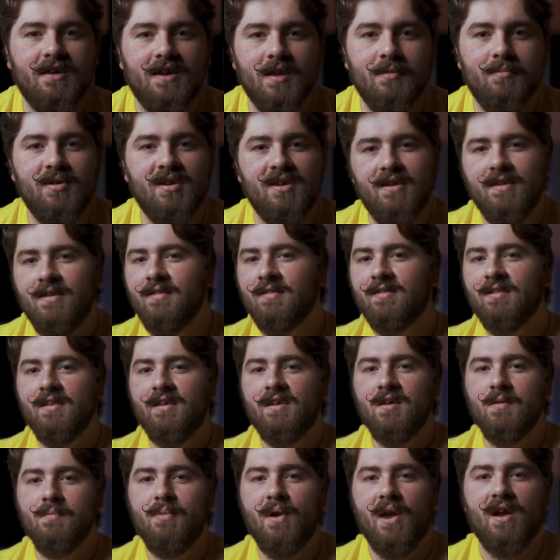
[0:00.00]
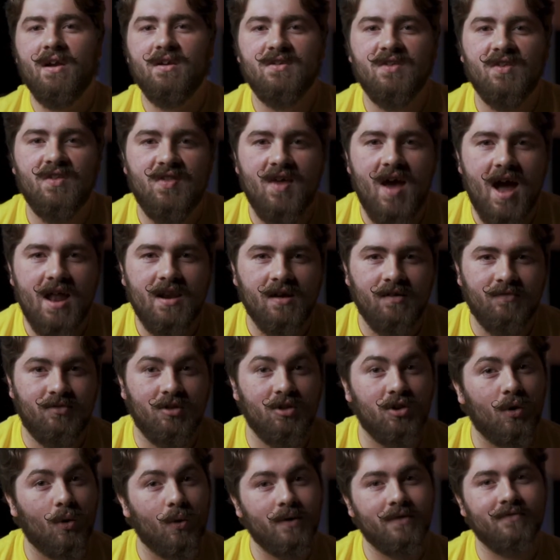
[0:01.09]
can be easily compared to that of the
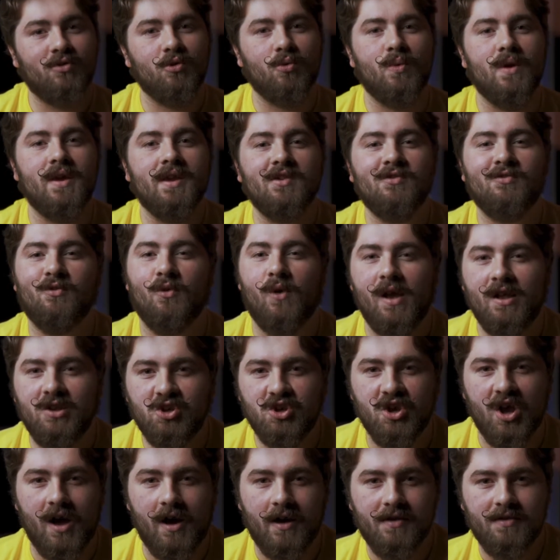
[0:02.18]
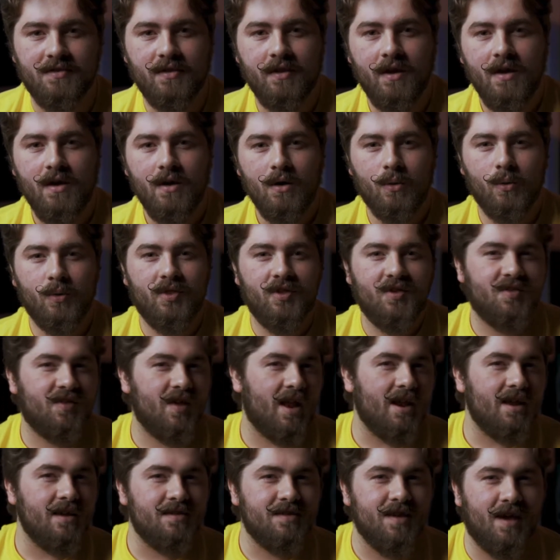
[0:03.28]
Lord of the Rings franchise, where the
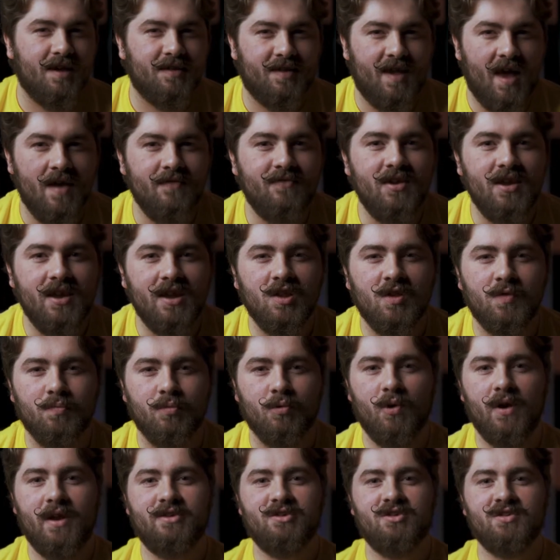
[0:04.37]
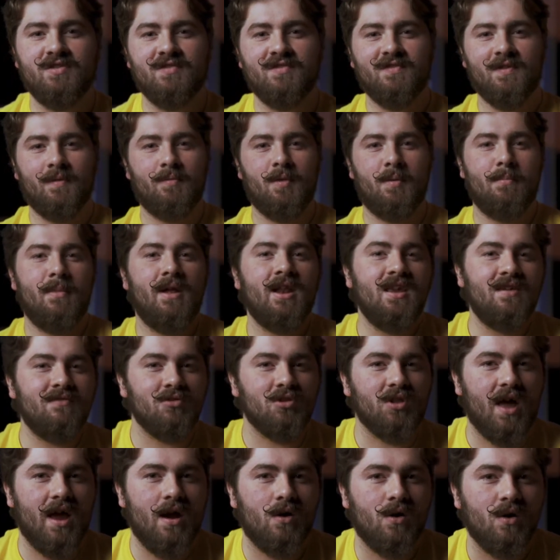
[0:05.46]
setting takes heavy inspiration from the
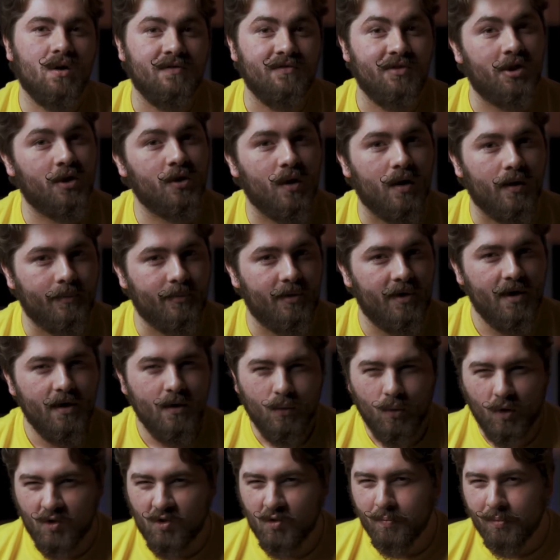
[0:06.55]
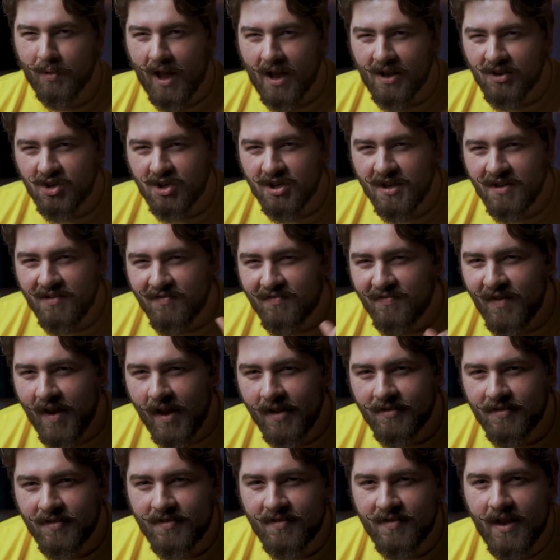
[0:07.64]
medieval era of Europe, while splashing in
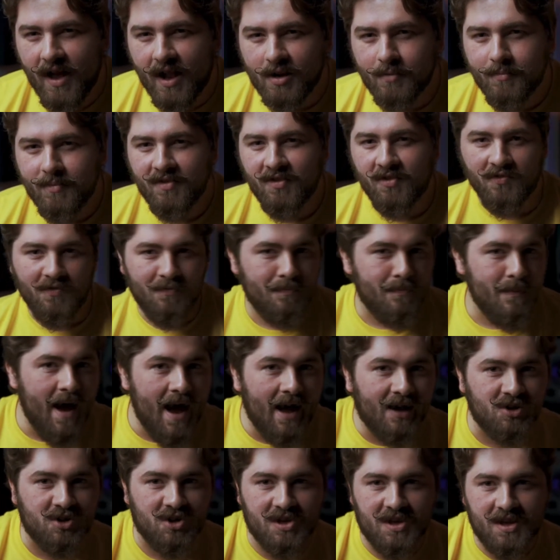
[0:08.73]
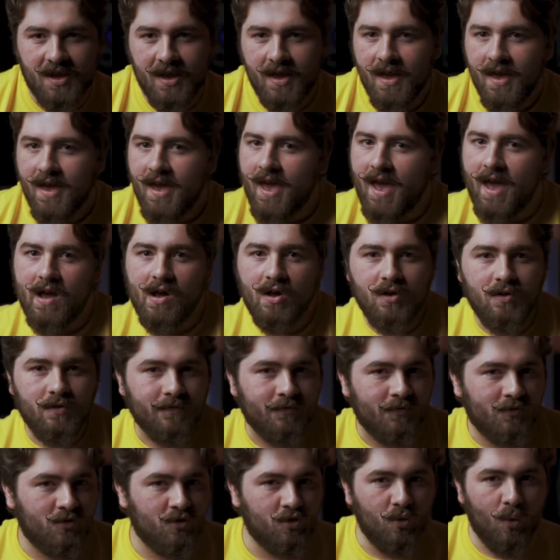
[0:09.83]
fantasy elements of magic,
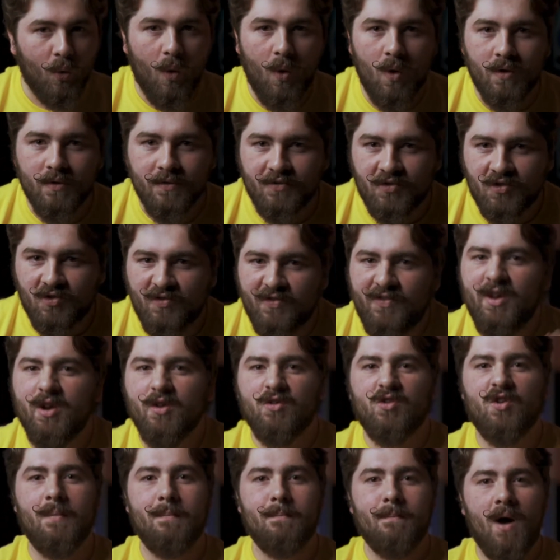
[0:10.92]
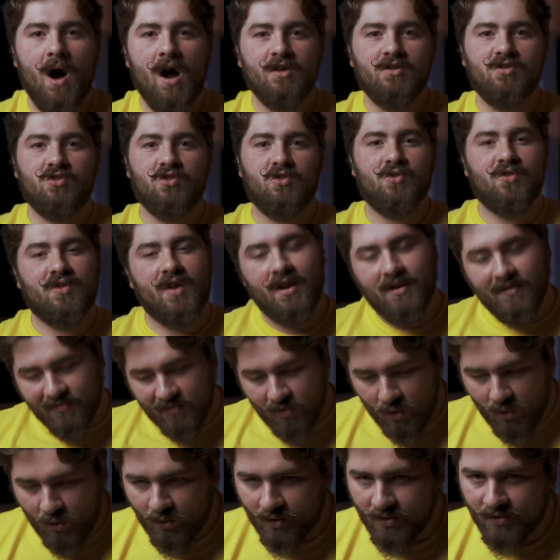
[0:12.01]
elves, dwarves, fearsome monsters, and of
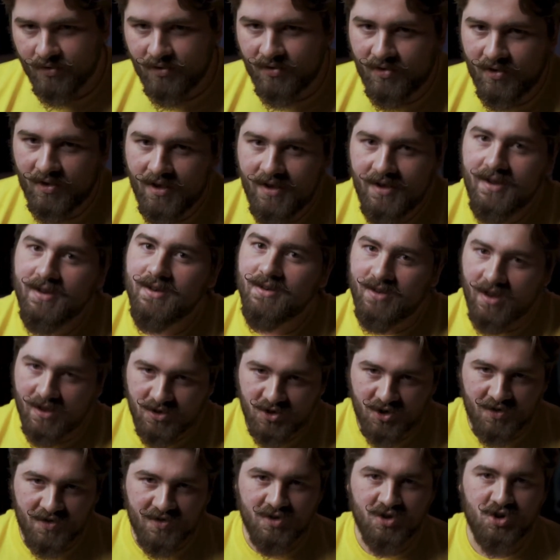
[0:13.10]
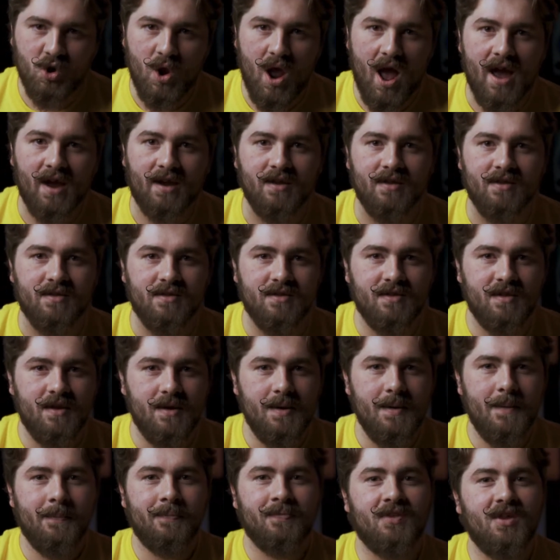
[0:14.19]
course, Dungeons and Dragons.
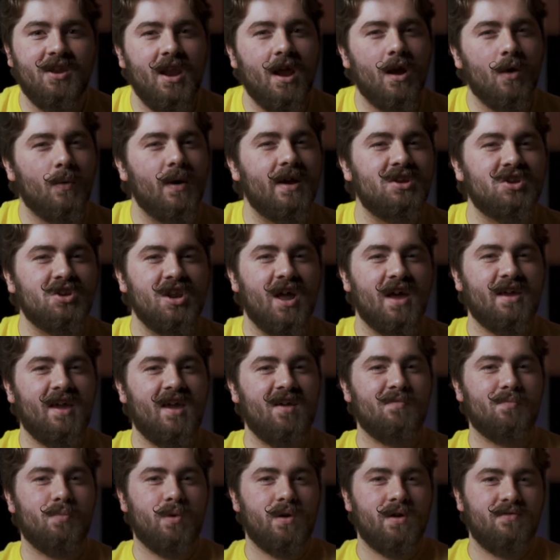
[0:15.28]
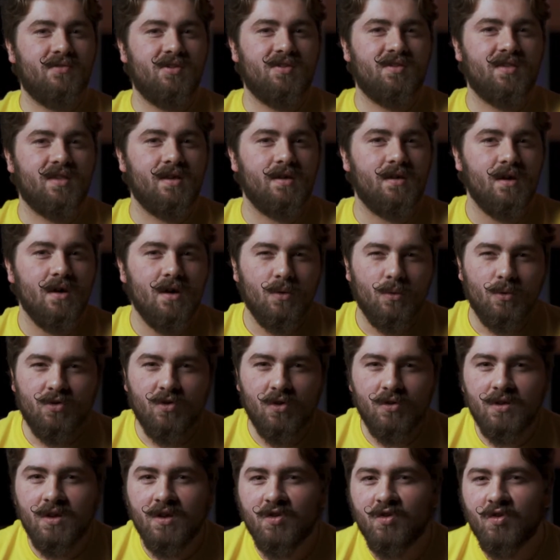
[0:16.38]
The narration I gave previously was
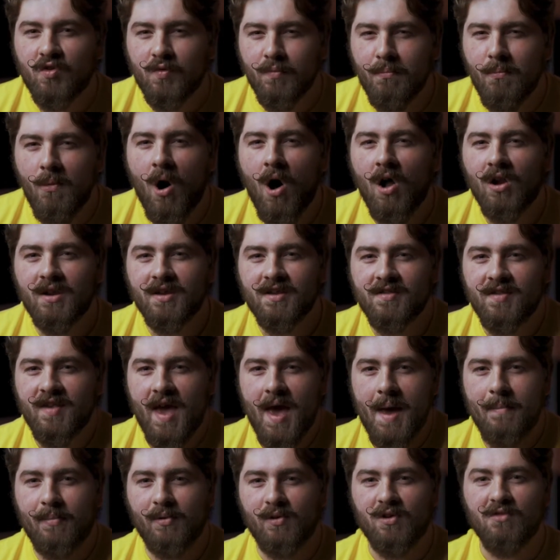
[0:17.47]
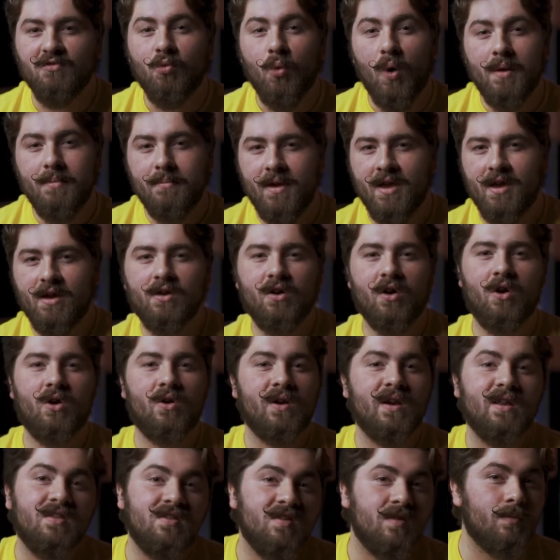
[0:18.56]
only a small example of what may occur
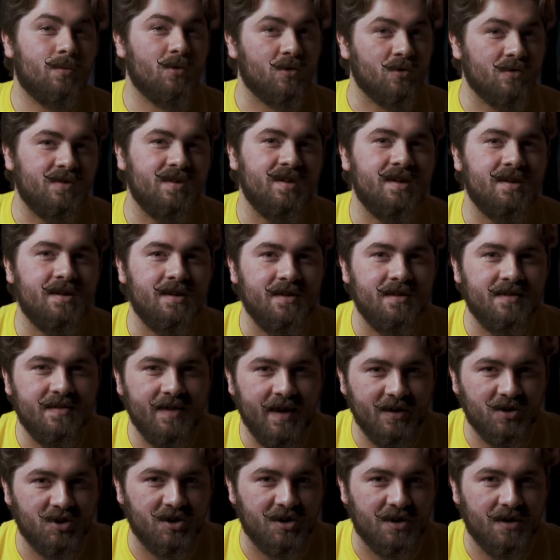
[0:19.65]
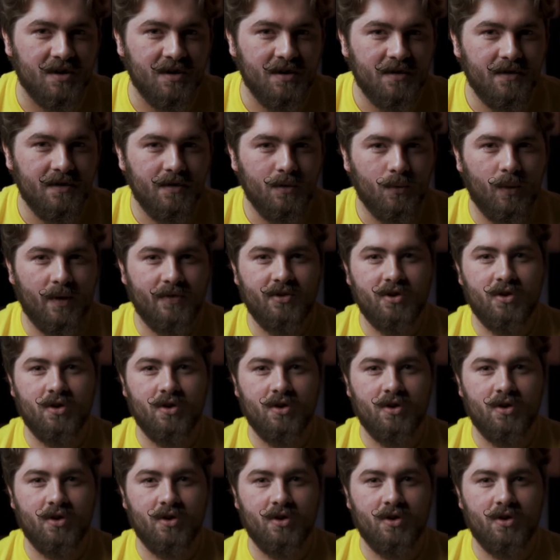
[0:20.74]
in a typical D&D session. Whether